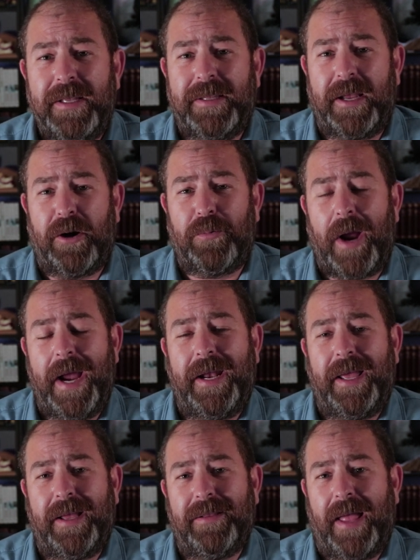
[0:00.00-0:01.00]
that are
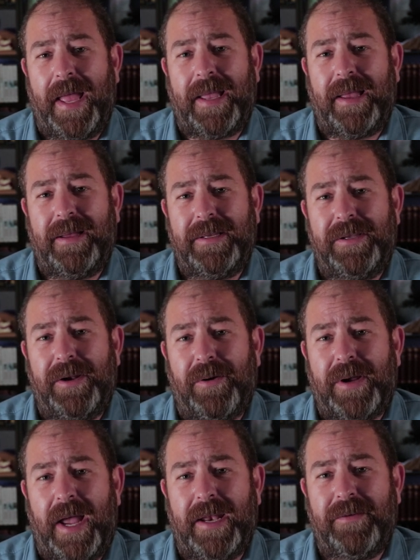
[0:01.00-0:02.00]
writing like,
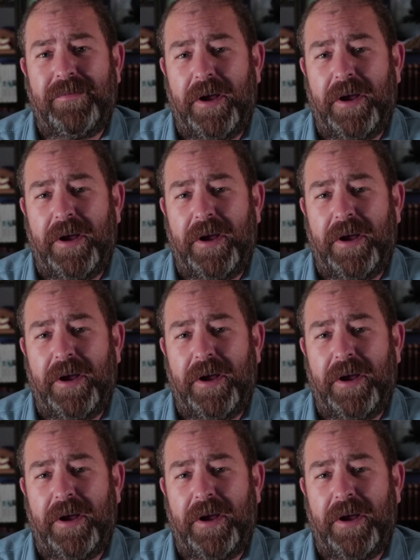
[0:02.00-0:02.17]
kind of